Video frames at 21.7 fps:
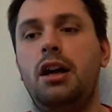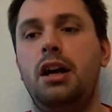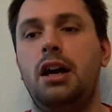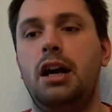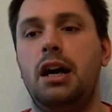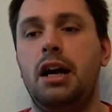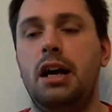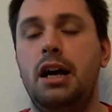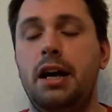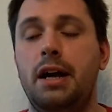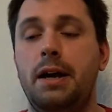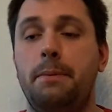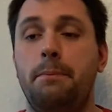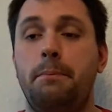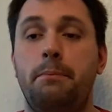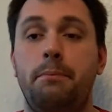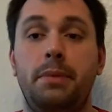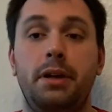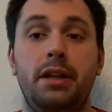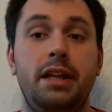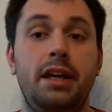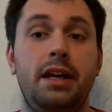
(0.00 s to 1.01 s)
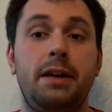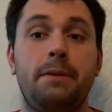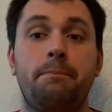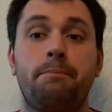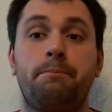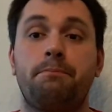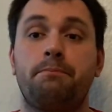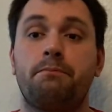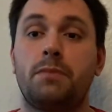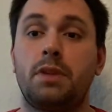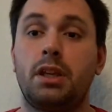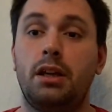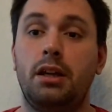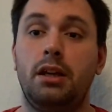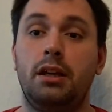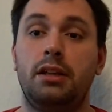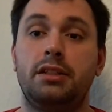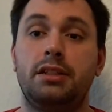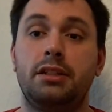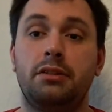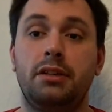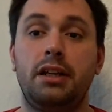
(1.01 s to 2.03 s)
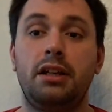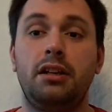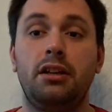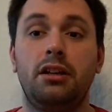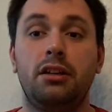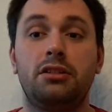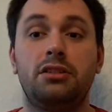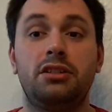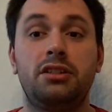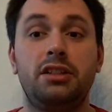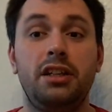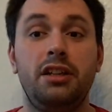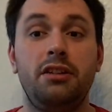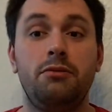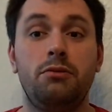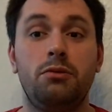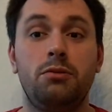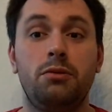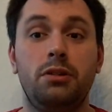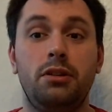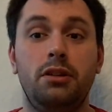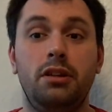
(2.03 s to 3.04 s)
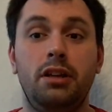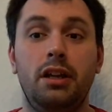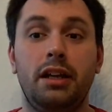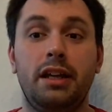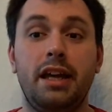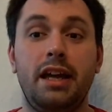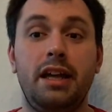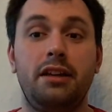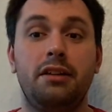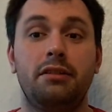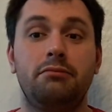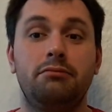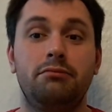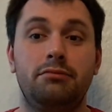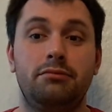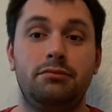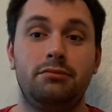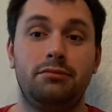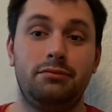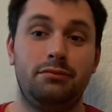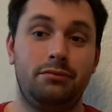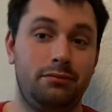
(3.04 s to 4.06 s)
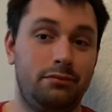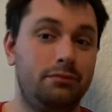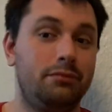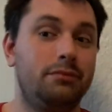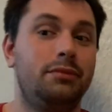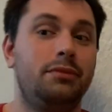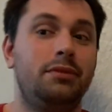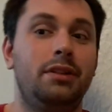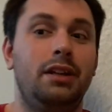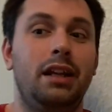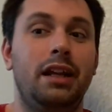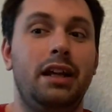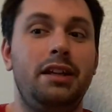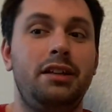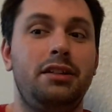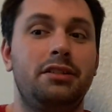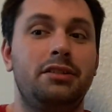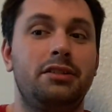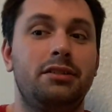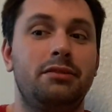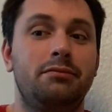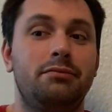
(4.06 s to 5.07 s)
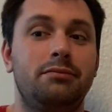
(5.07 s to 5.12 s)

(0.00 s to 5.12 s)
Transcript: But yeah, till then, I'll see you all again. Laters.